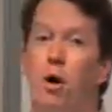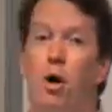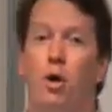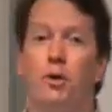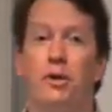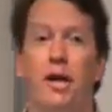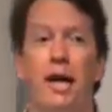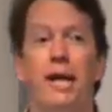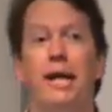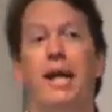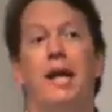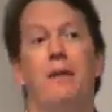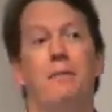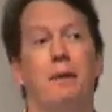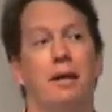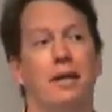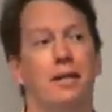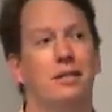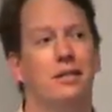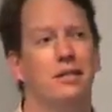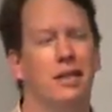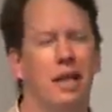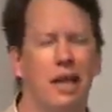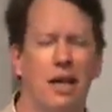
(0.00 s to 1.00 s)
ball
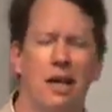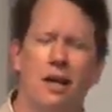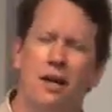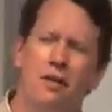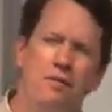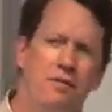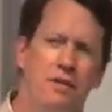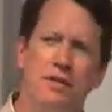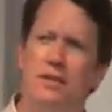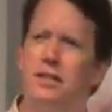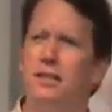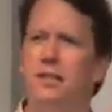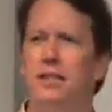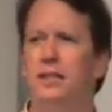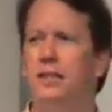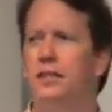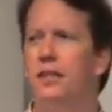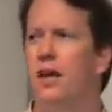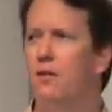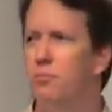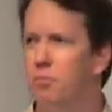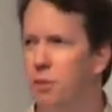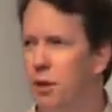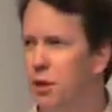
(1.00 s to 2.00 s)
dynamics. Physicists
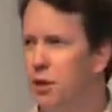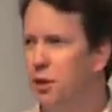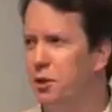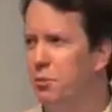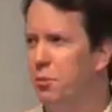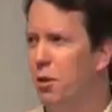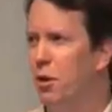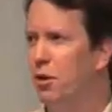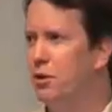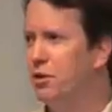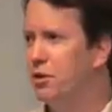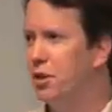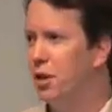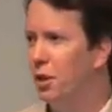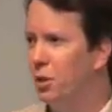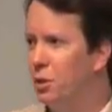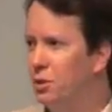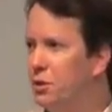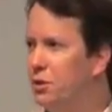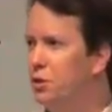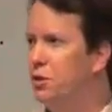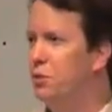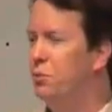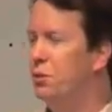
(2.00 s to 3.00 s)
love billiard balls. They
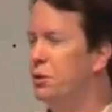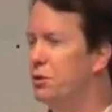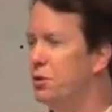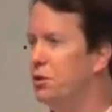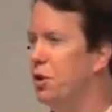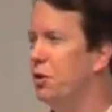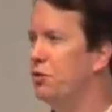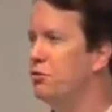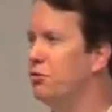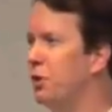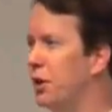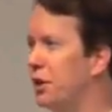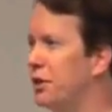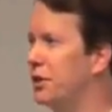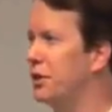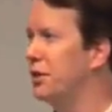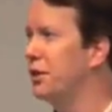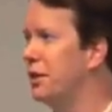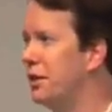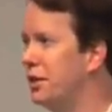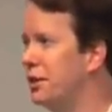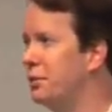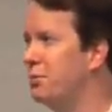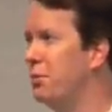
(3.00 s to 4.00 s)
always assume there's no
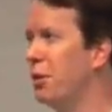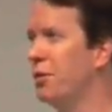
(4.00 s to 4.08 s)
friction and there's